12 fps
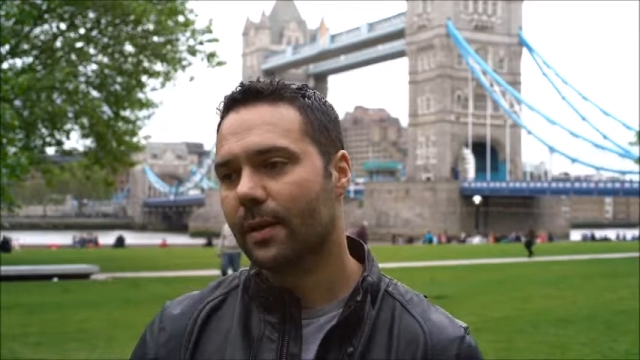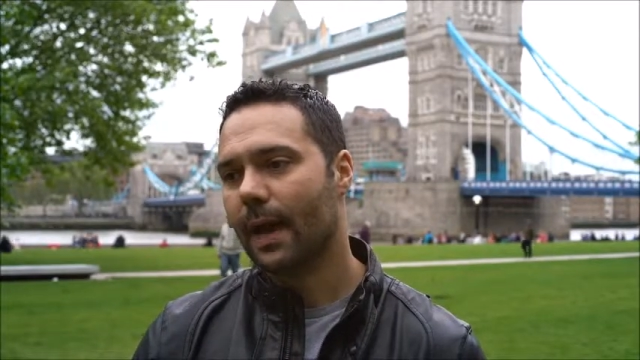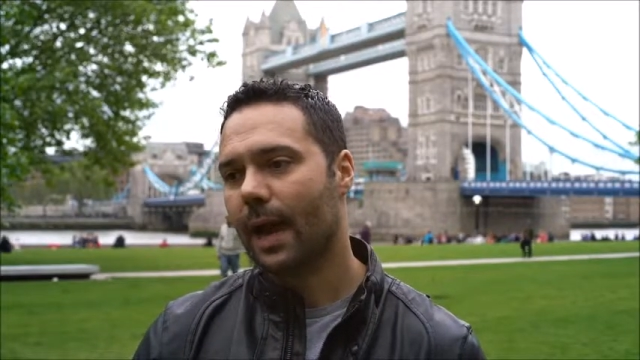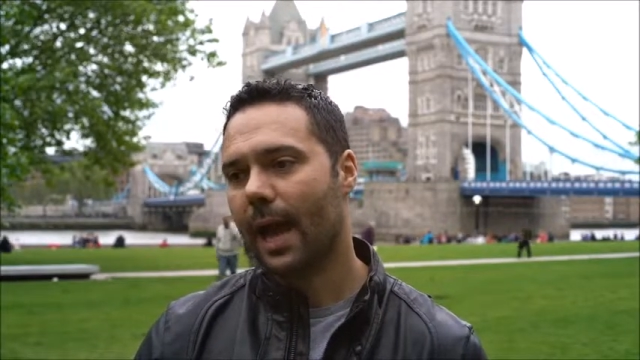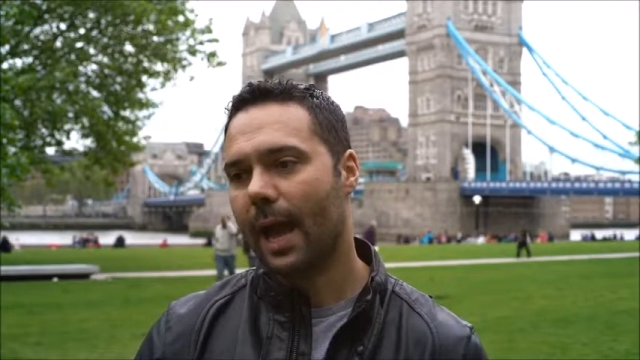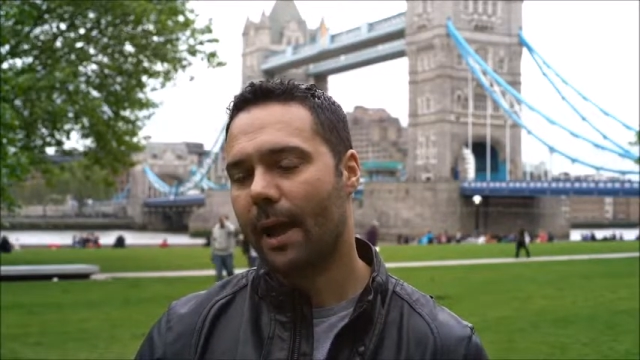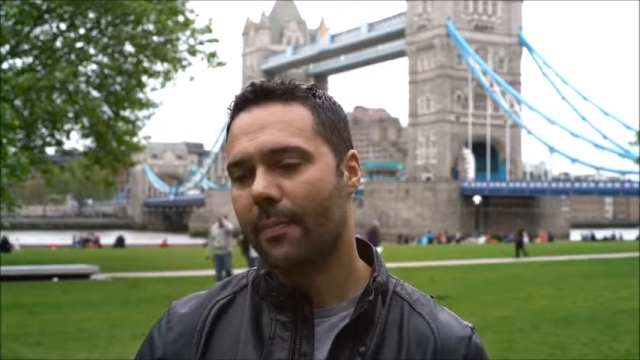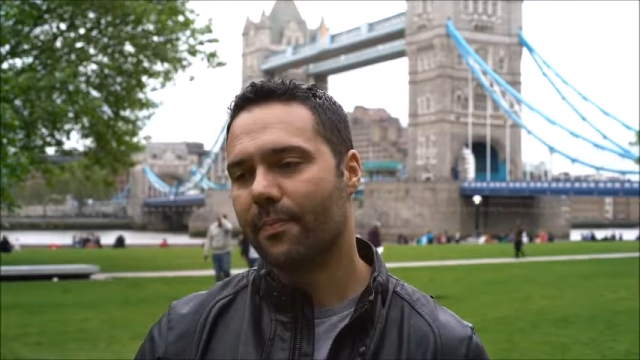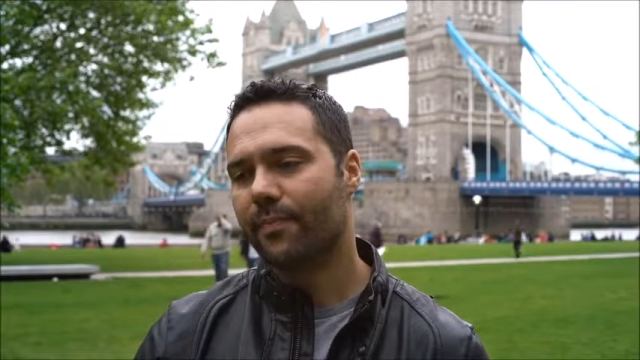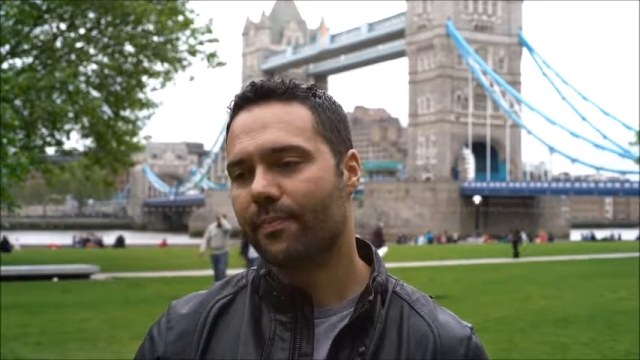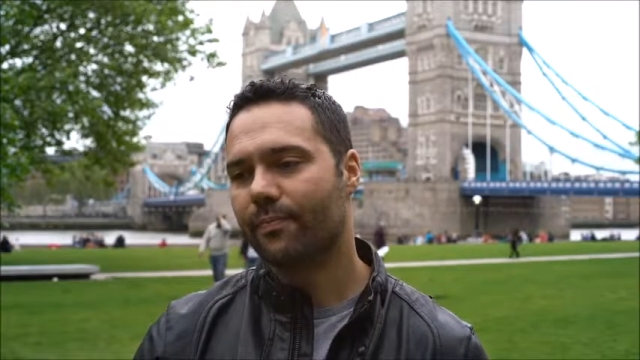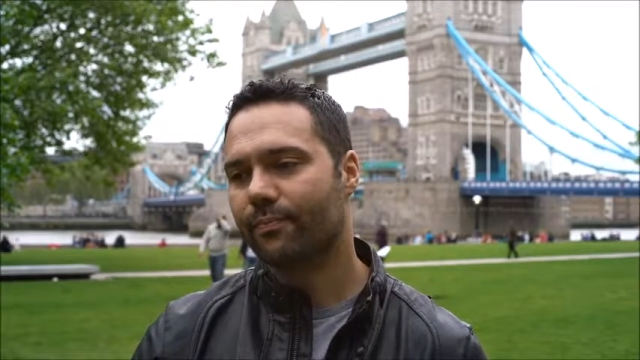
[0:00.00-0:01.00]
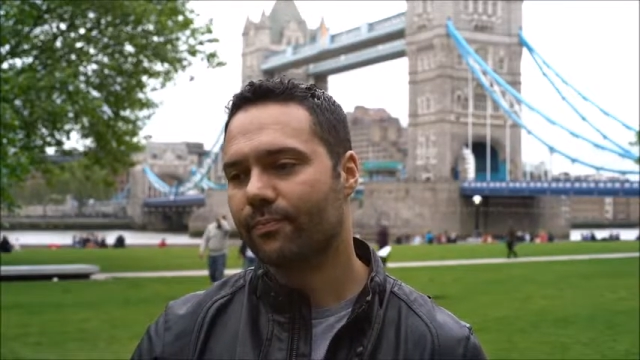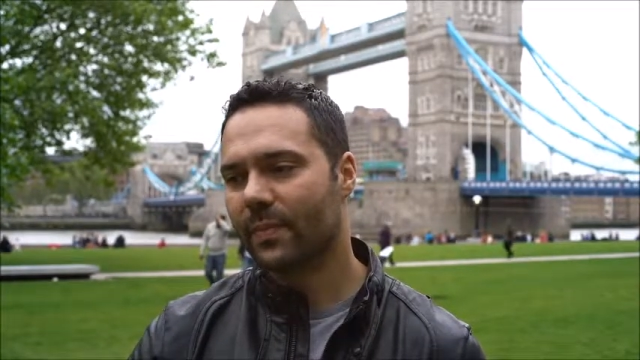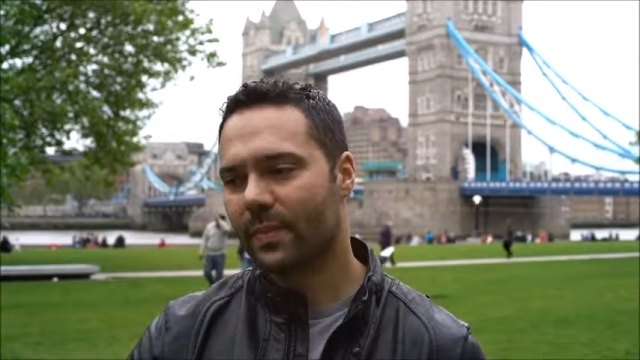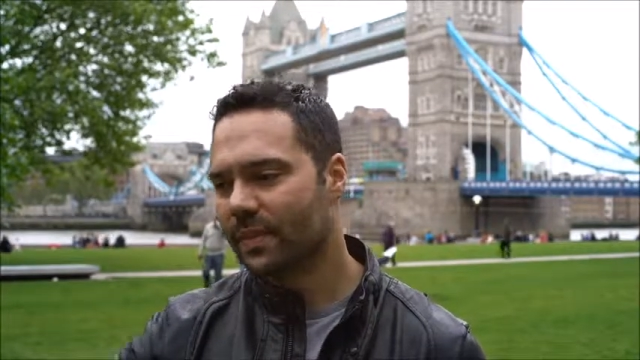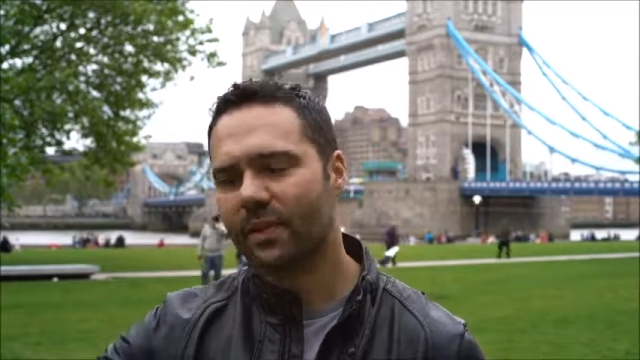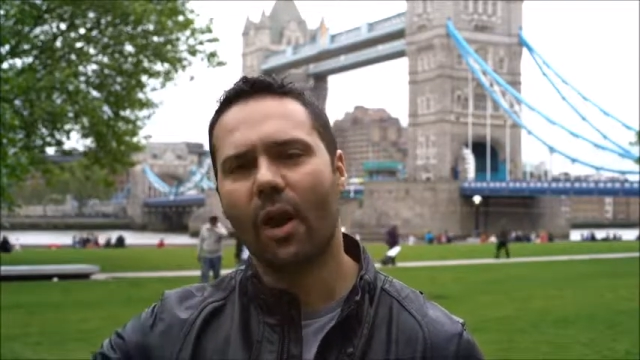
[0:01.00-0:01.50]
so
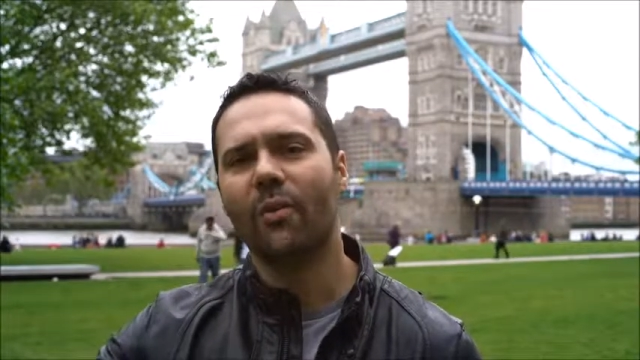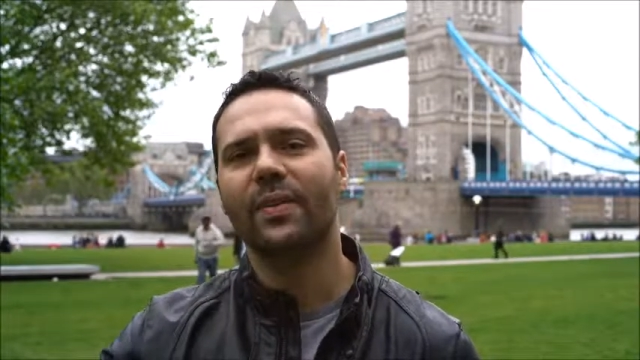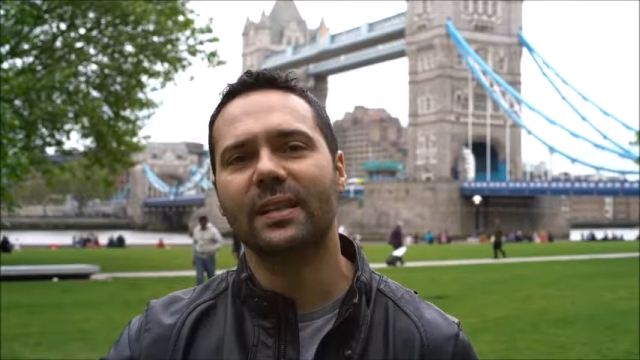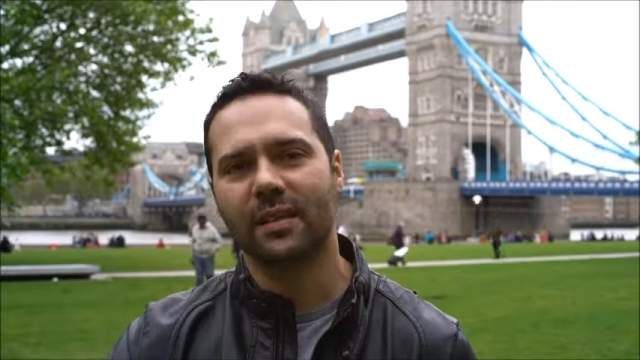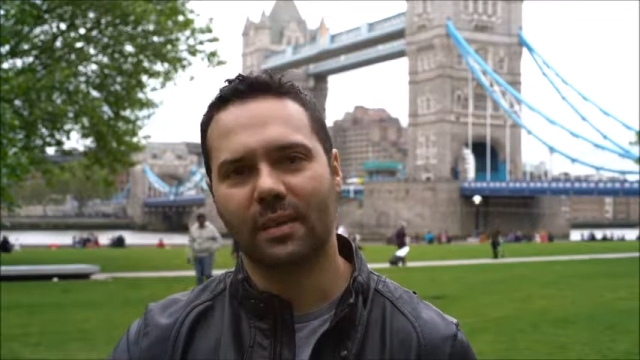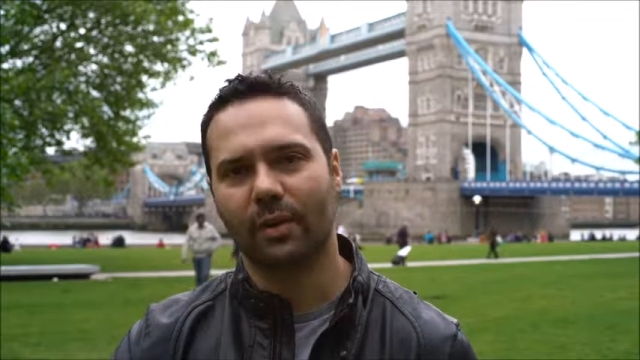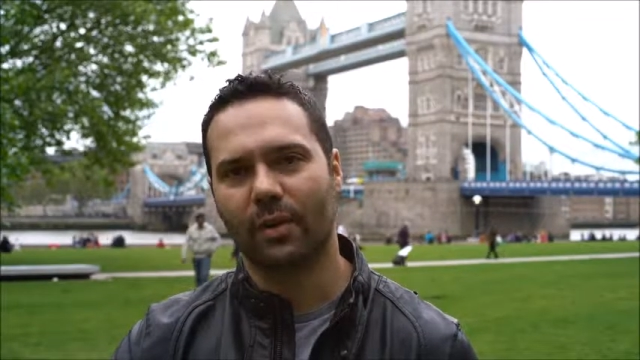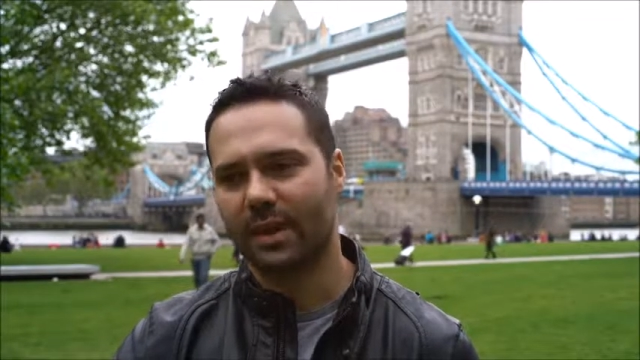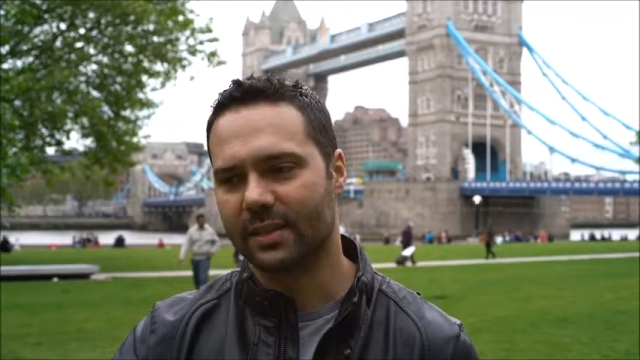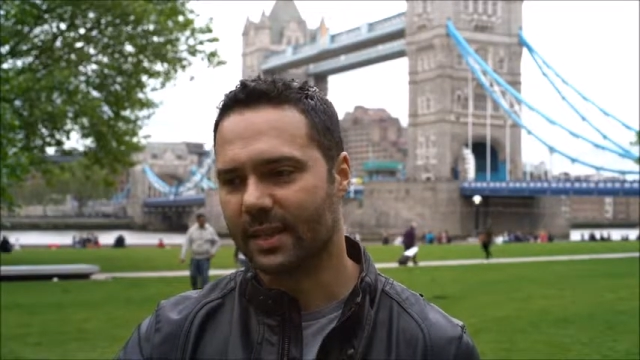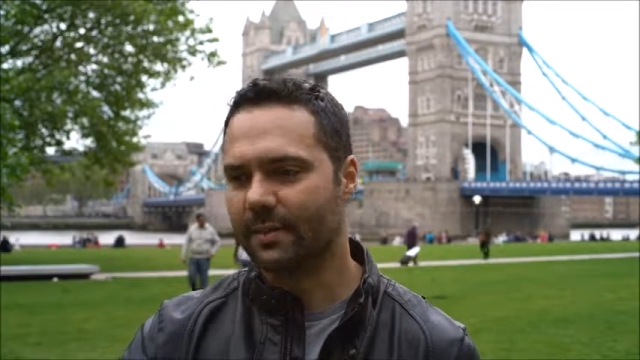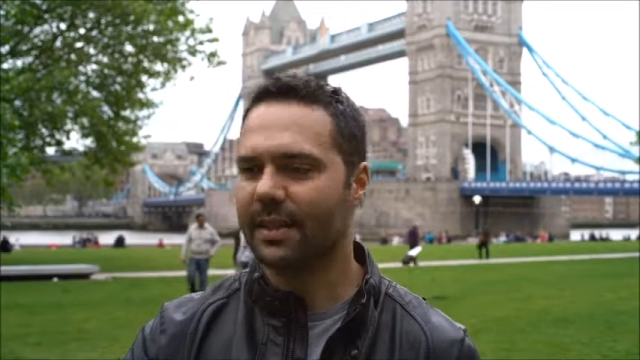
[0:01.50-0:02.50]
the whole thing's undemocratic.